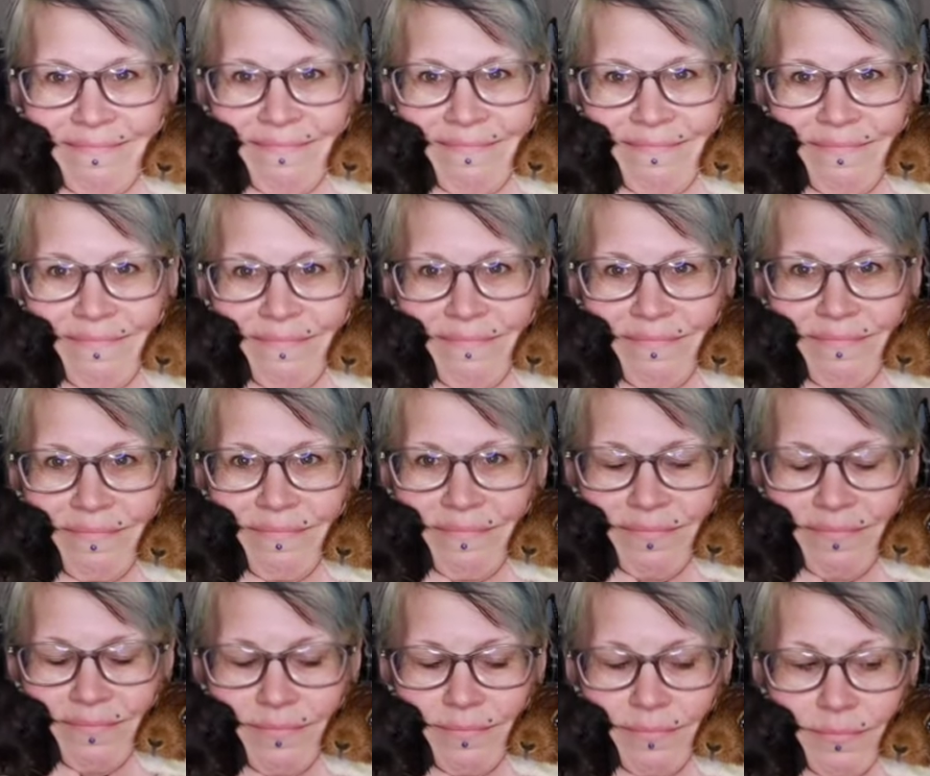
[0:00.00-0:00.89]

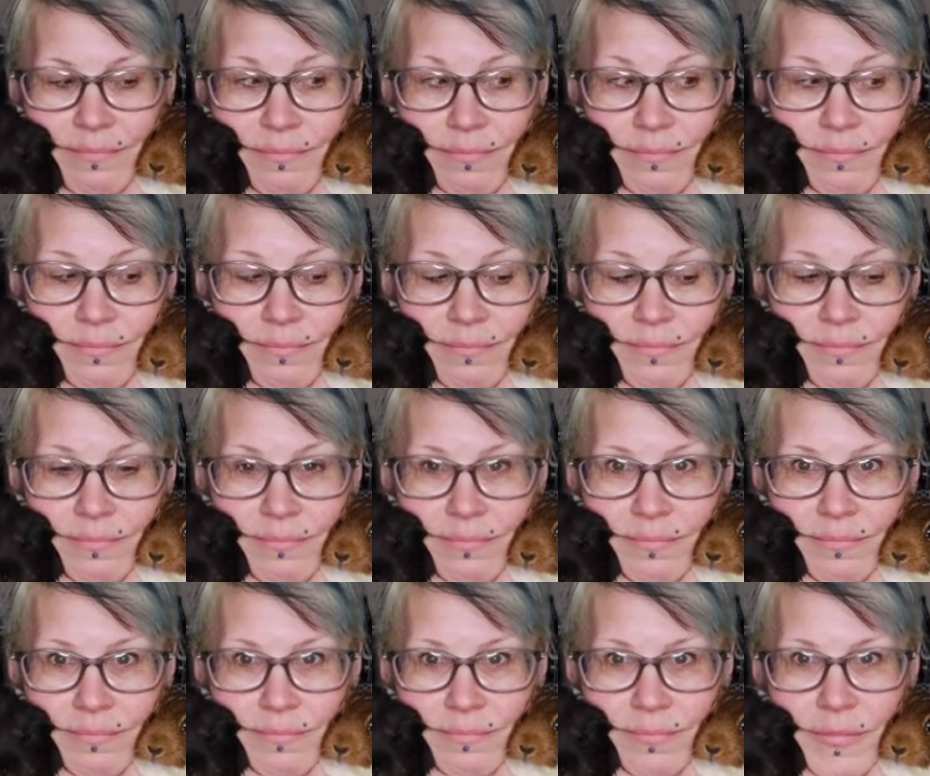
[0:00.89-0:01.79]

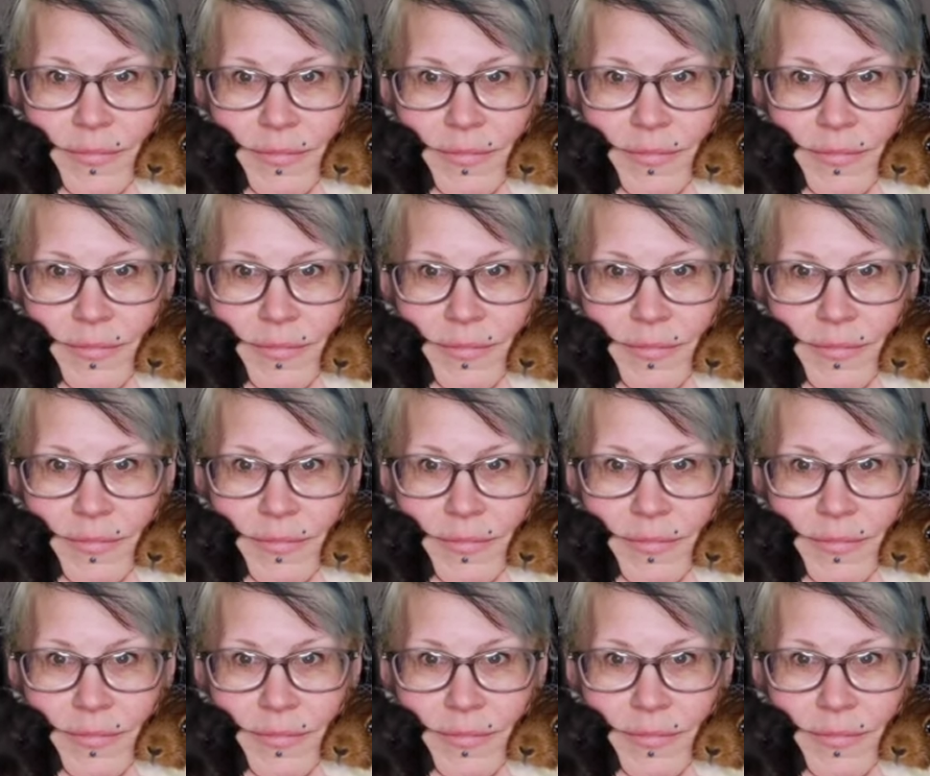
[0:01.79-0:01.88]
Nothing is said.